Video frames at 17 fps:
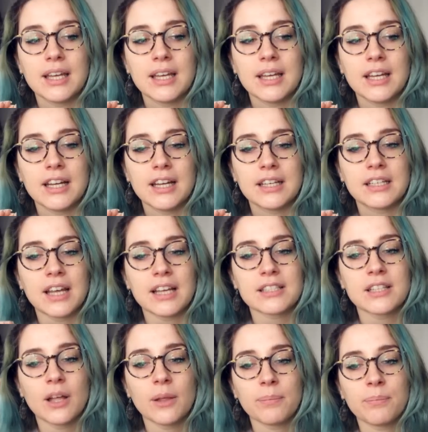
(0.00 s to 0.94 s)
it
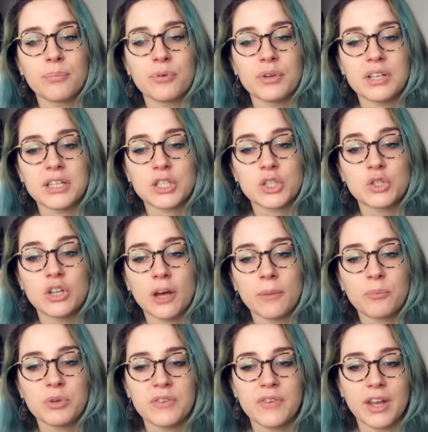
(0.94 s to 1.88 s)
should not
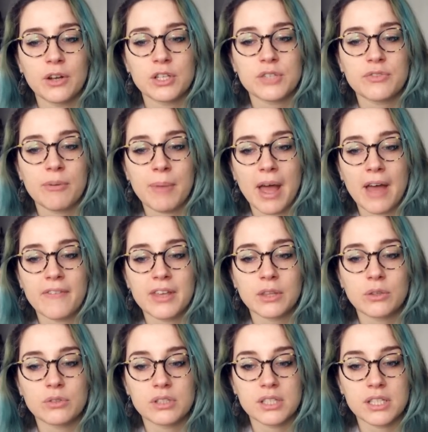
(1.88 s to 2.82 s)
prevent us from having
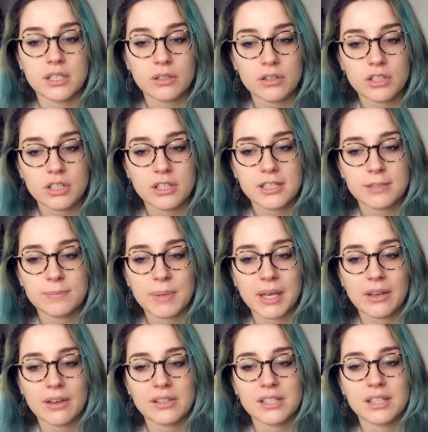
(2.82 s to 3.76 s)
those discussions,
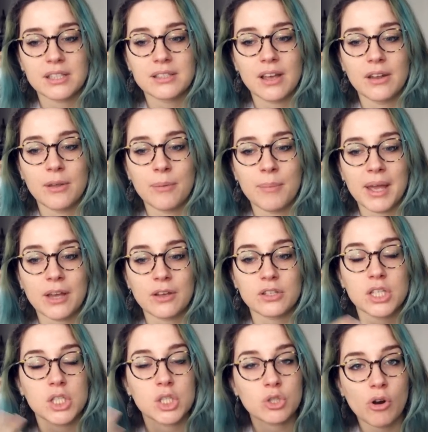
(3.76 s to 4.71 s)
because it's gonna make us
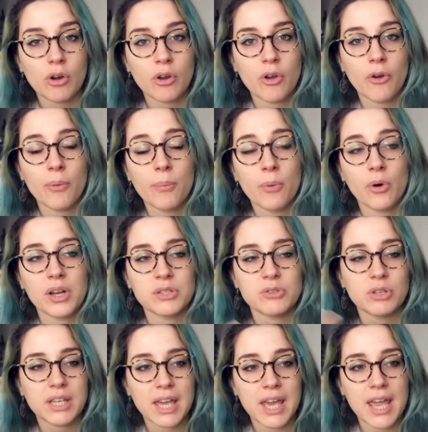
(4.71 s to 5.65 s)
stronger, more
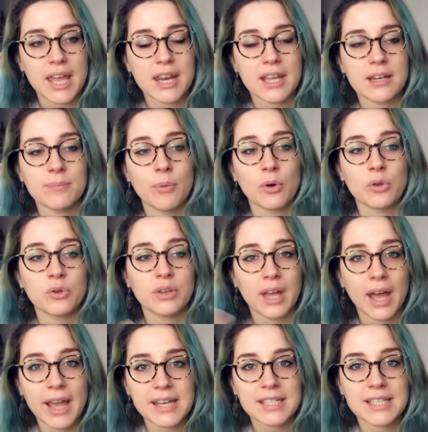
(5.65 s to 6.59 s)
educated, more
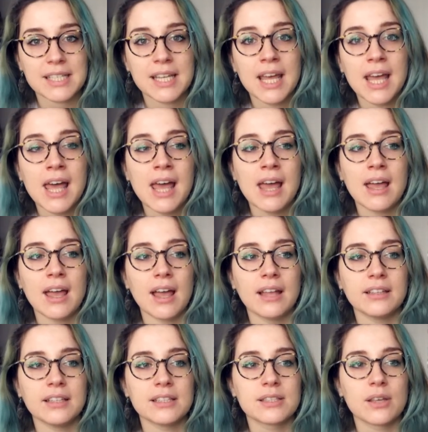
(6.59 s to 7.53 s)
united,
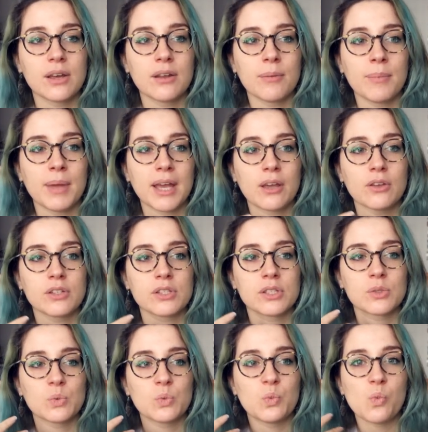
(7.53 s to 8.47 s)
and it's gonna make
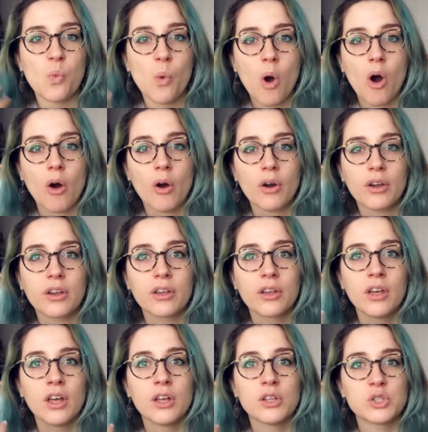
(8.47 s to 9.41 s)
us walk
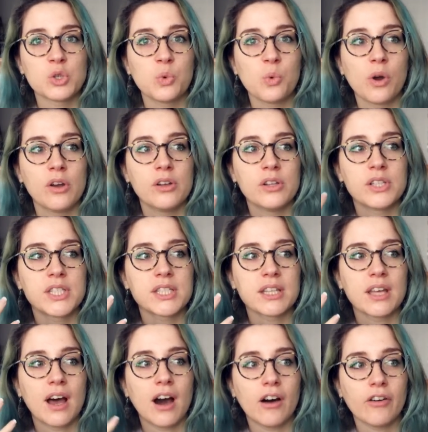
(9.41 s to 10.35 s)
towards
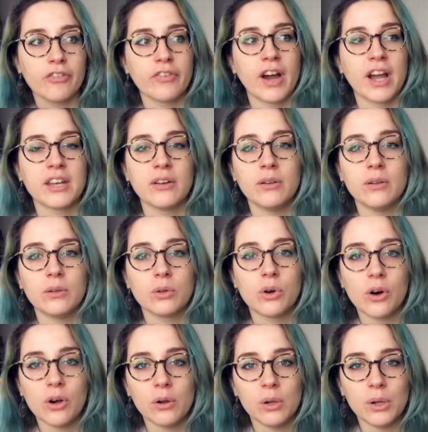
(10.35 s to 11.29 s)
our final
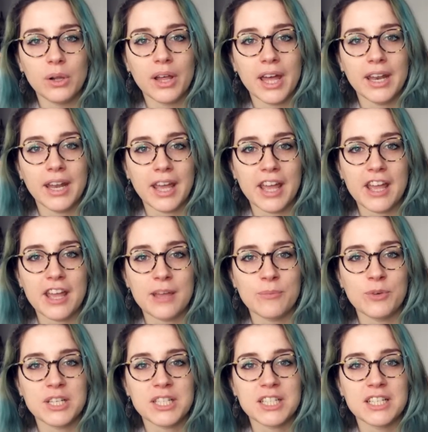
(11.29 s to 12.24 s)
goal and aim,
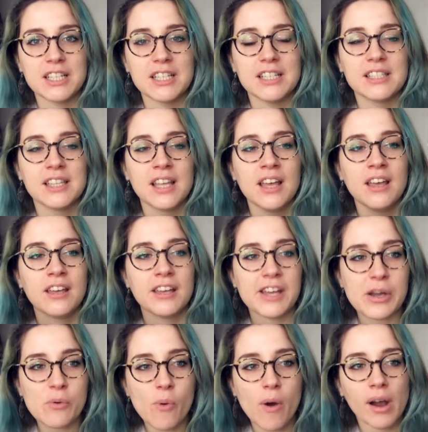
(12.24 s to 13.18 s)
which is
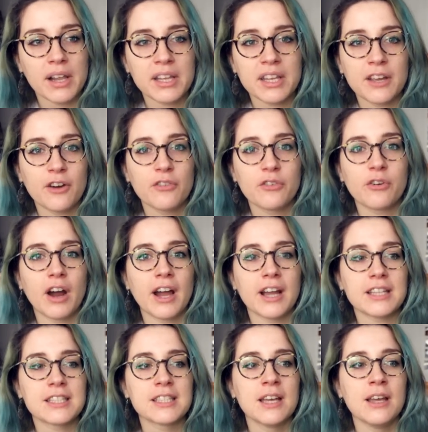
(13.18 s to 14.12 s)
equality of
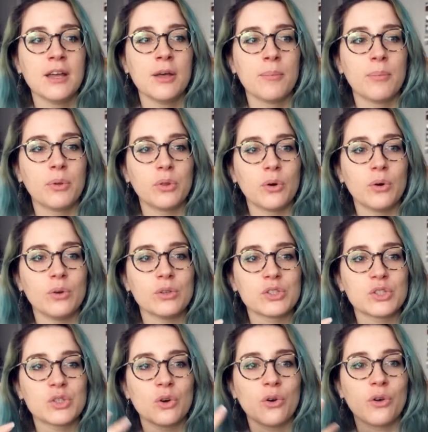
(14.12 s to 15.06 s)
rights, but
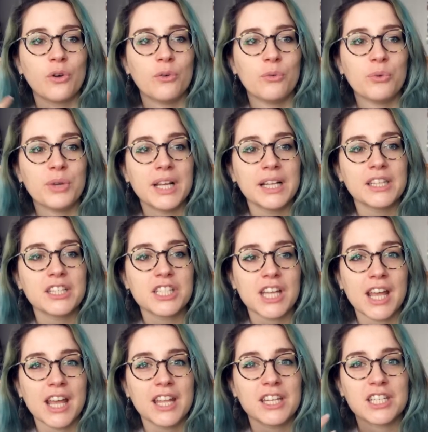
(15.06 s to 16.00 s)
also a real
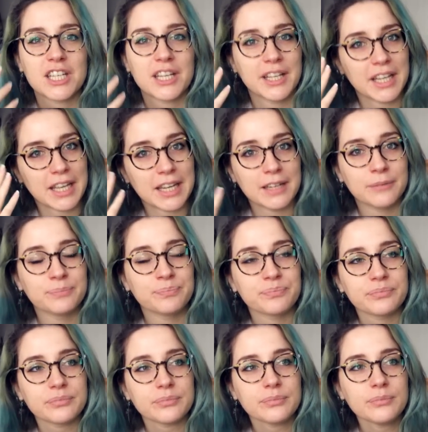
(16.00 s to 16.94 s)
change in
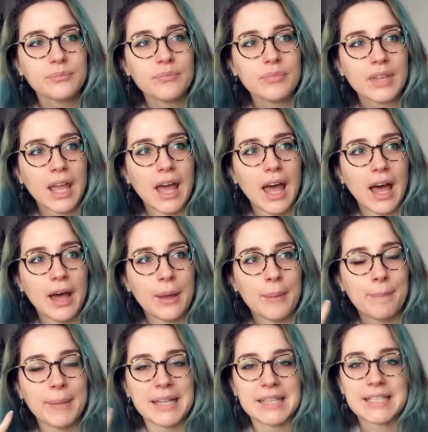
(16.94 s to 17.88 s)

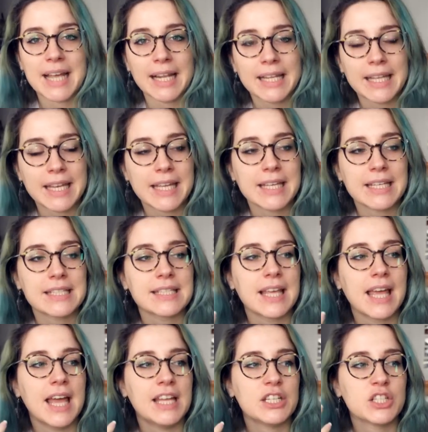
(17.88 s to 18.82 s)
mentalities
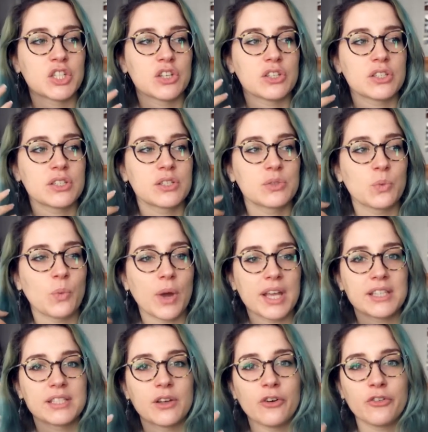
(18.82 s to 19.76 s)
and just
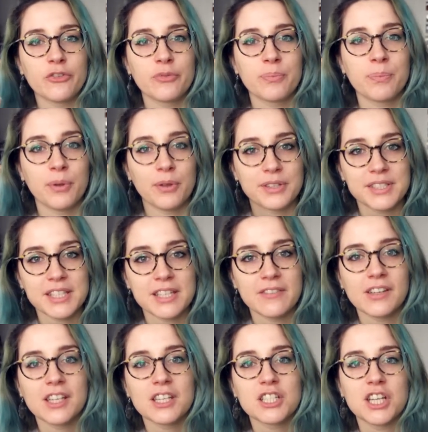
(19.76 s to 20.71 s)
ways of
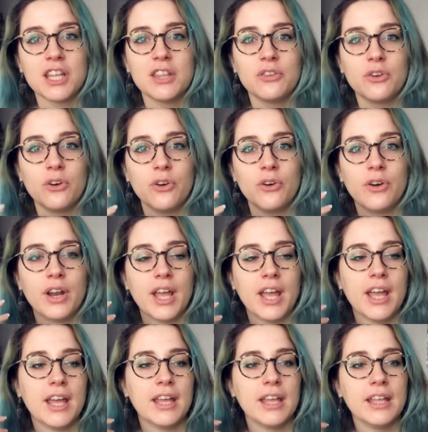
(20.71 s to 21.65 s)
perceiving gender
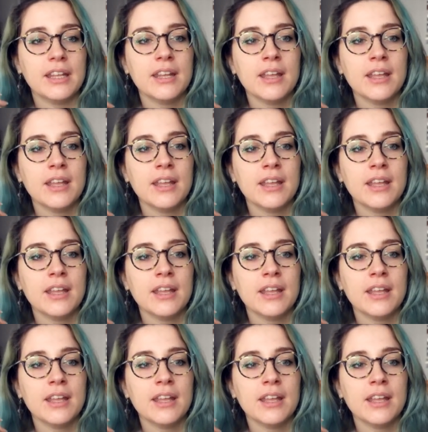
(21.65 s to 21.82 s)
and